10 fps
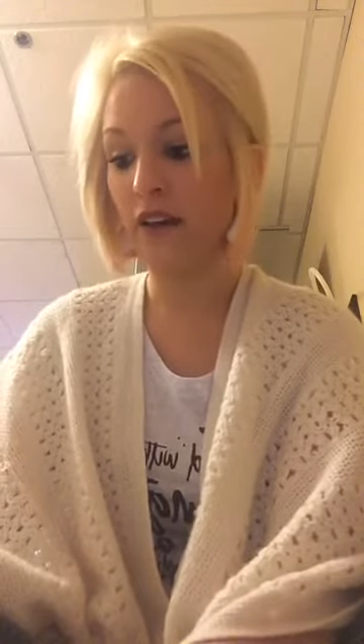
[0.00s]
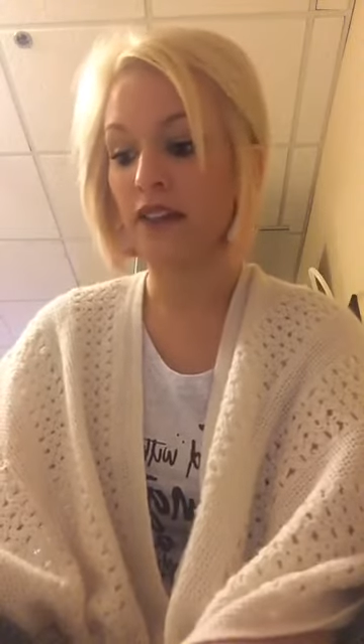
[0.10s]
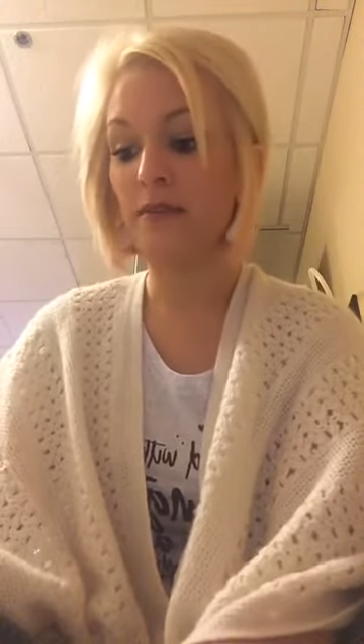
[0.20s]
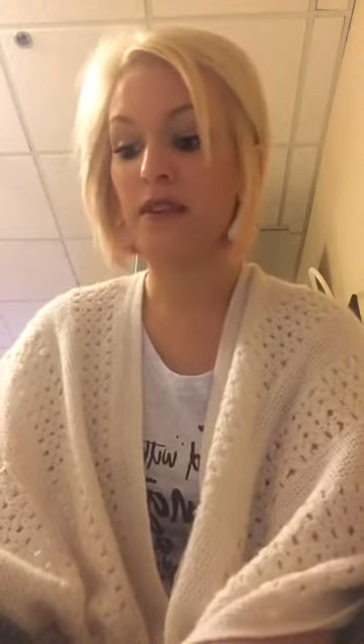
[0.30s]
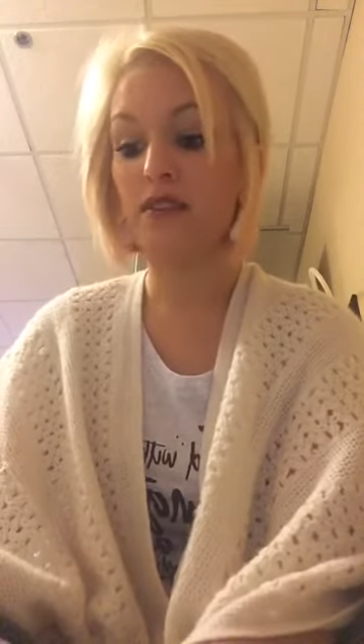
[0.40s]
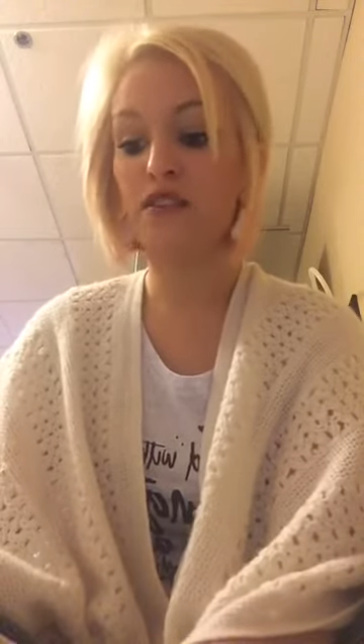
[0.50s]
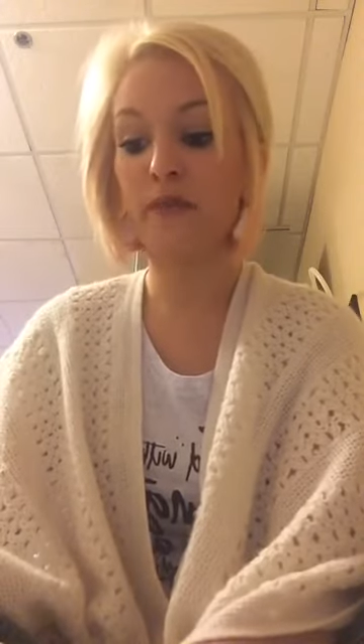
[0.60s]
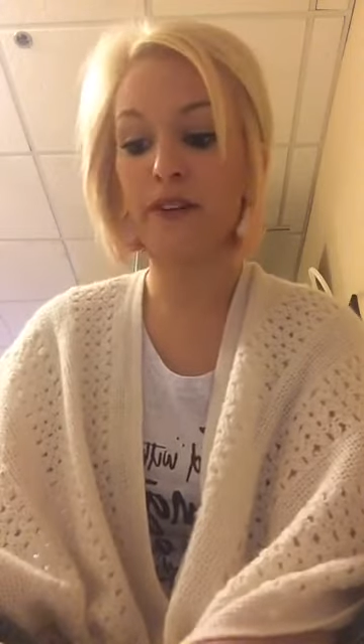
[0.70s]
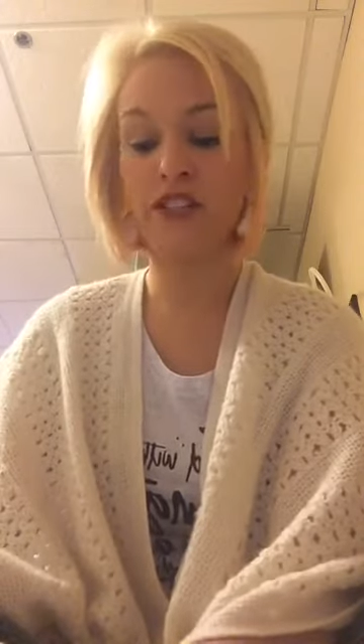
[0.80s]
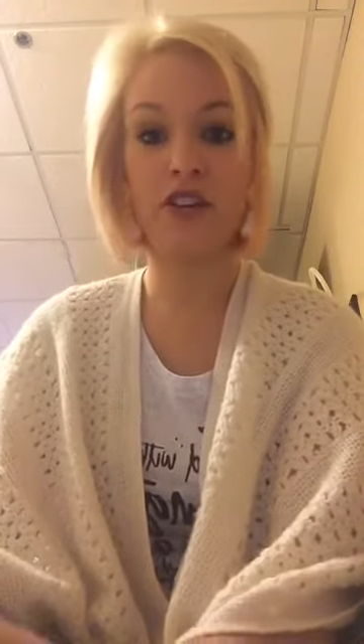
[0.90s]
to be the
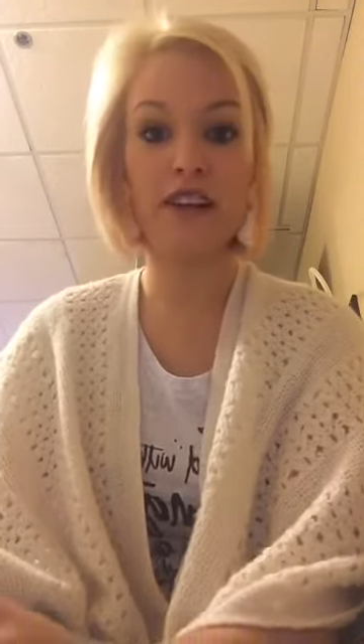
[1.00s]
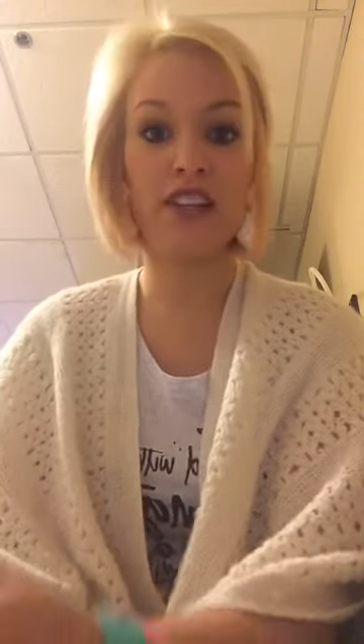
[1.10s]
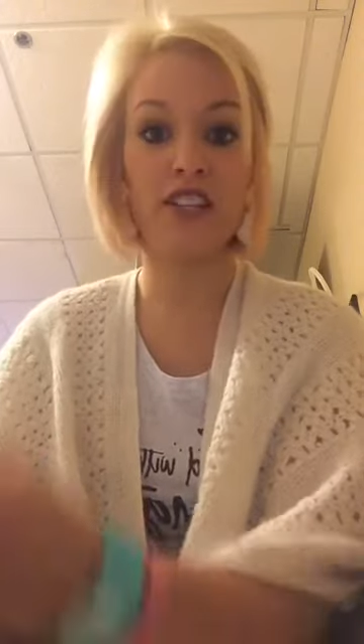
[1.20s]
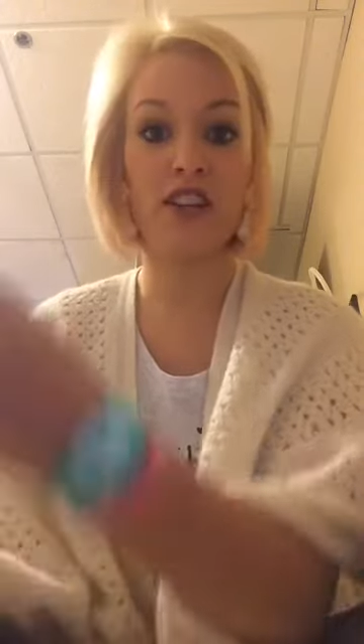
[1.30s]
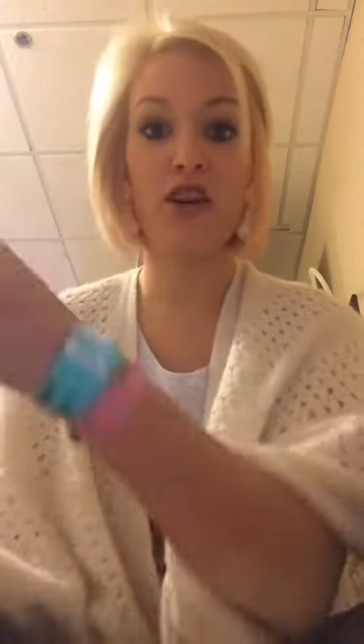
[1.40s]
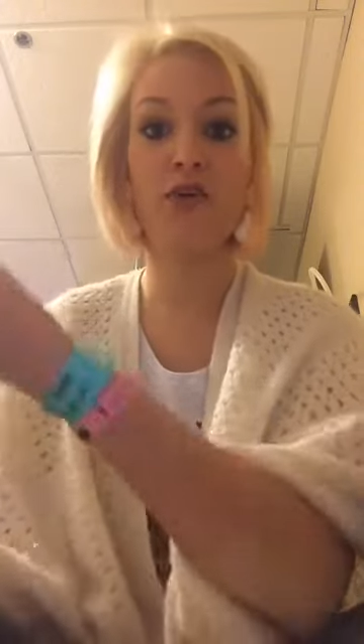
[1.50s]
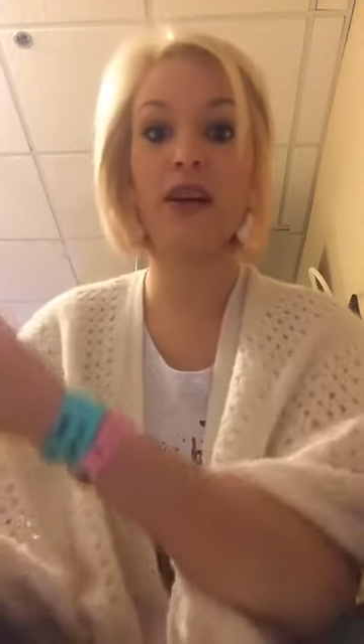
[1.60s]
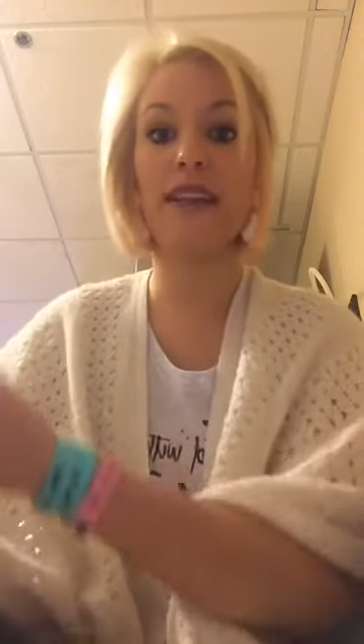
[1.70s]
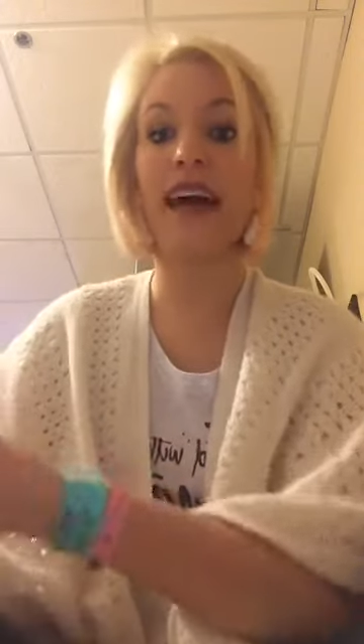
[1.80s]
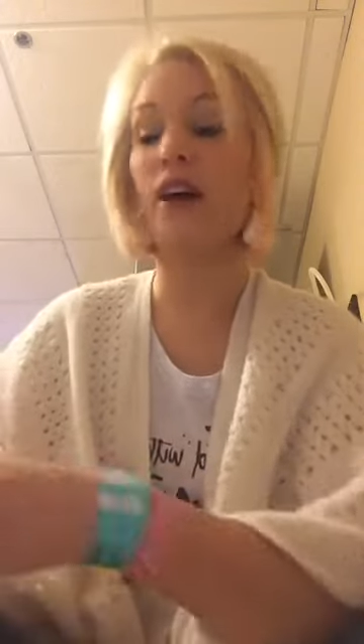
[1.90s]
super generation who
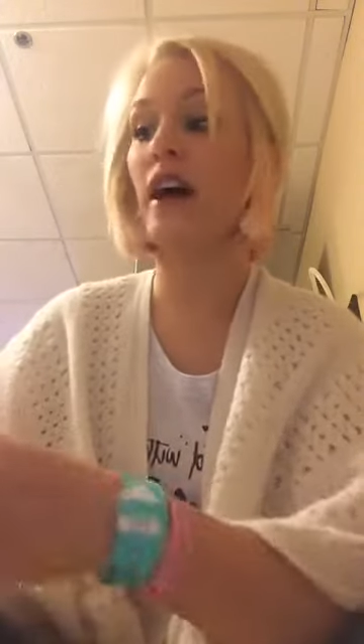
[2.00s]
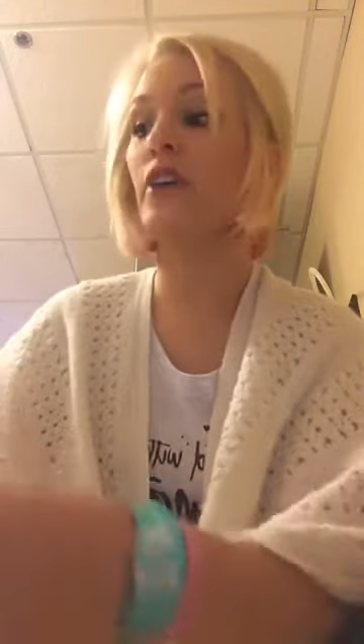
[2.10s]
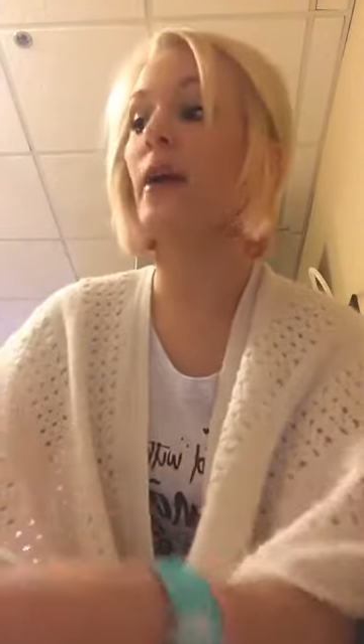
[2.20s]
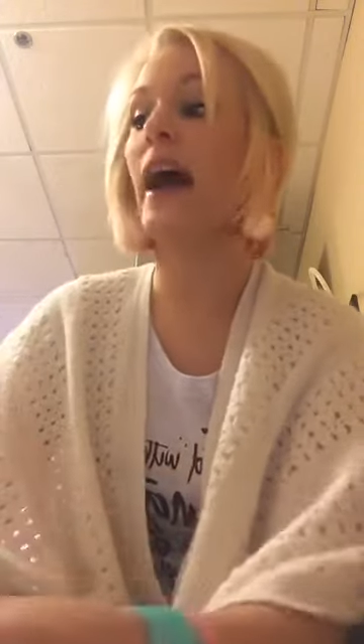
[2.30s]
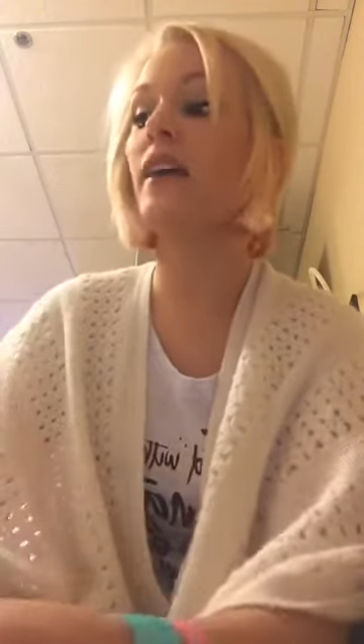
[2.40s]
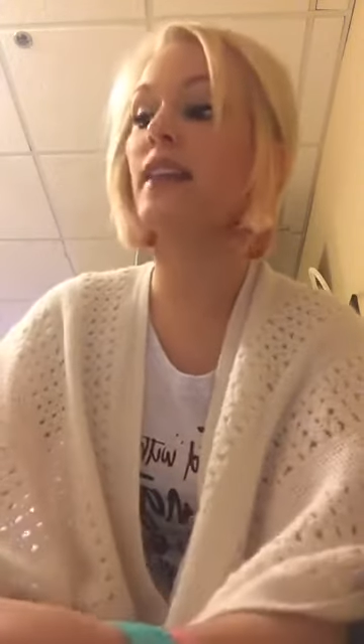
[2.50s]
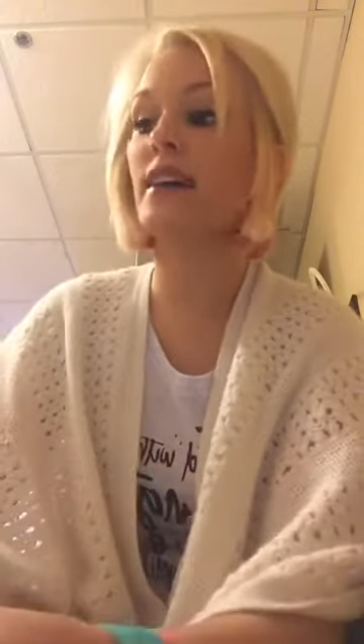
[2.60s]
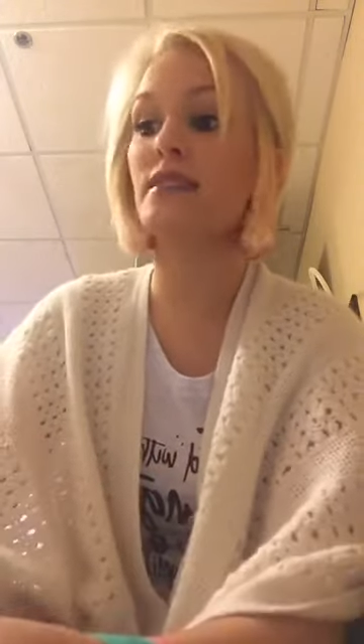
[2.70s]
outlasts